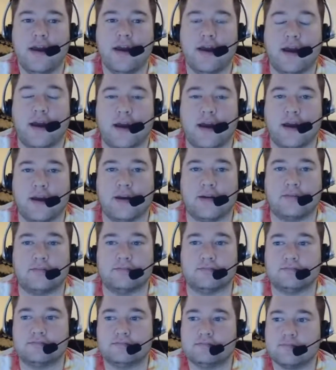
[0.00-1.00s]
Um,
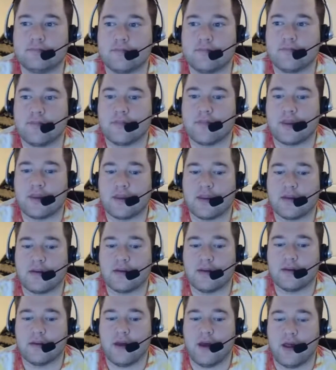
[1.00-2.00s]

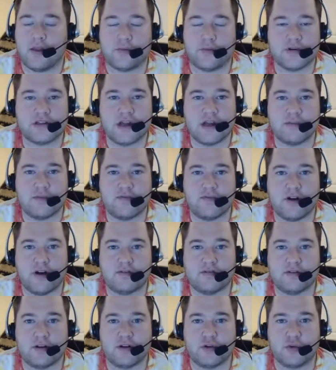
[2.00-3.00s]
the reason I'm involved
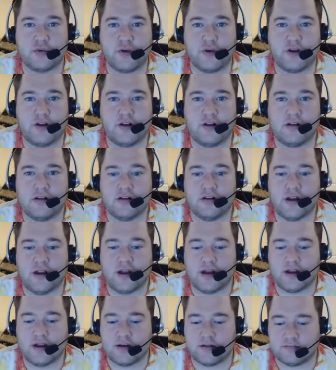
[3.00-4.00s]
in
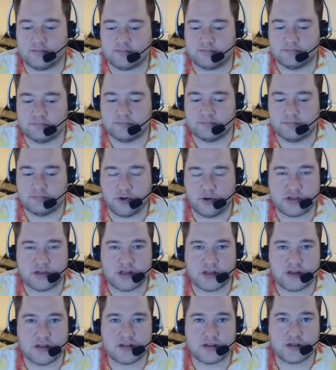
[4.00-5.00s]
Nareel, mostly
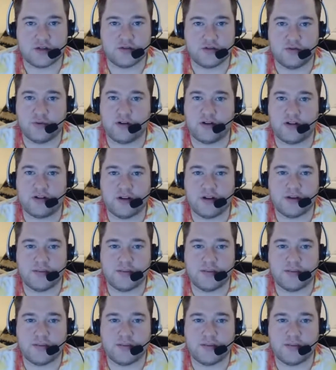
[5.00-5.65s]
because of you, Will. I